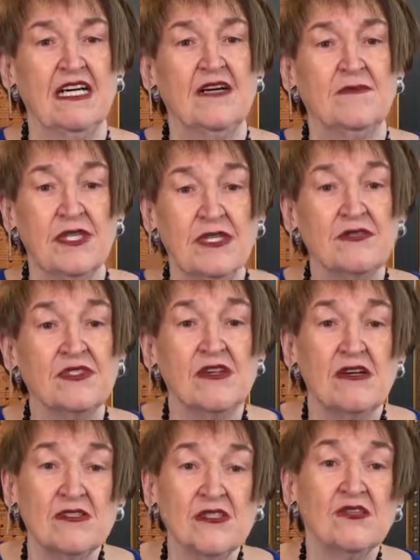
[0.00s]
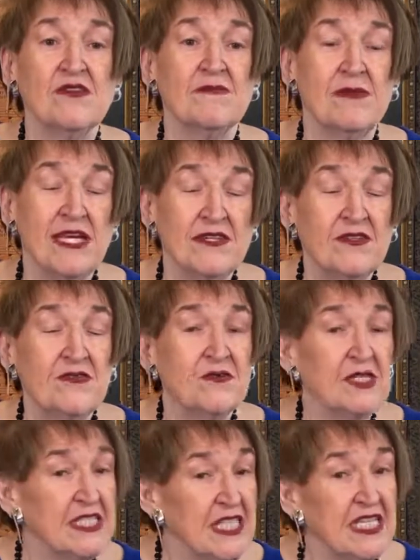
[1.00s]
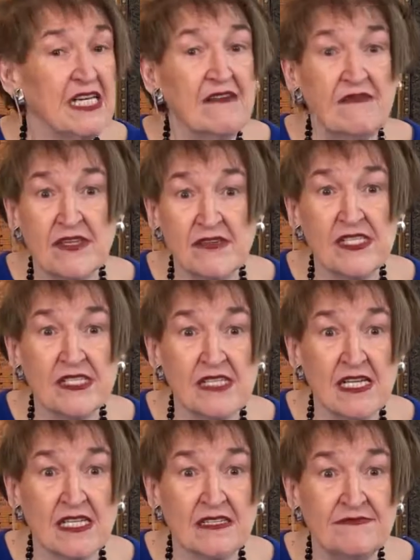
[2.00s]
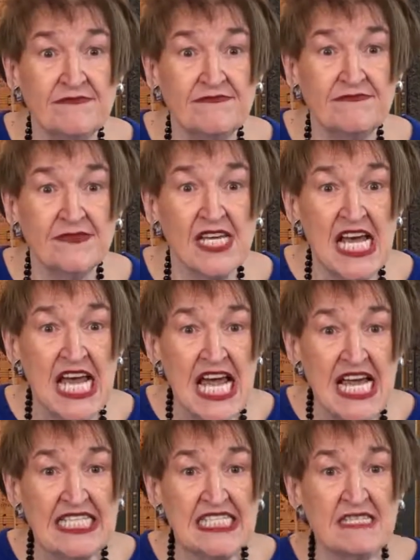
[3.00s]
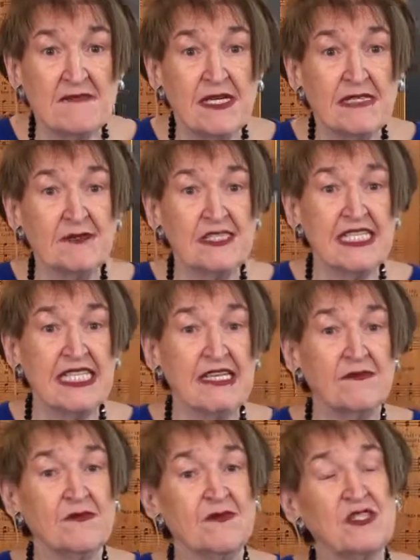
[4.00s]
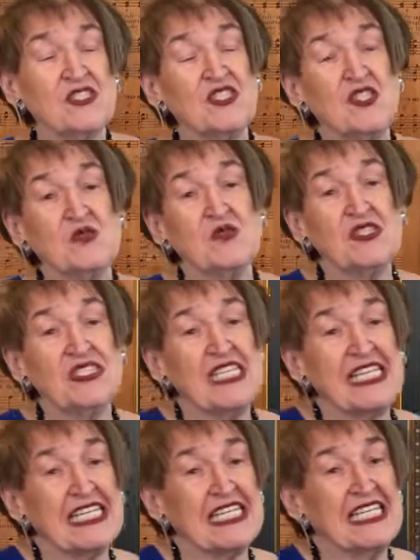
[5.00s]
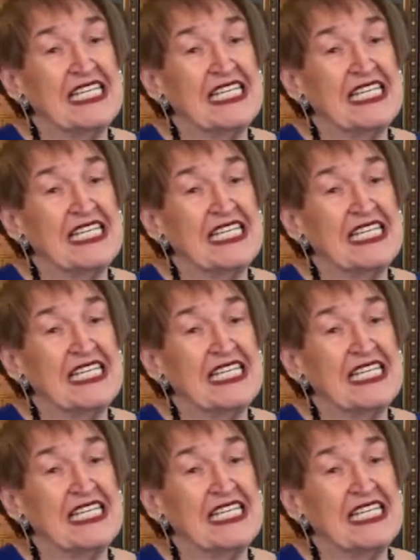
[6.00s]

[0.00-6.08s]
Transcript: But he was also a man who one day got very sick. The Bible said he was so sick,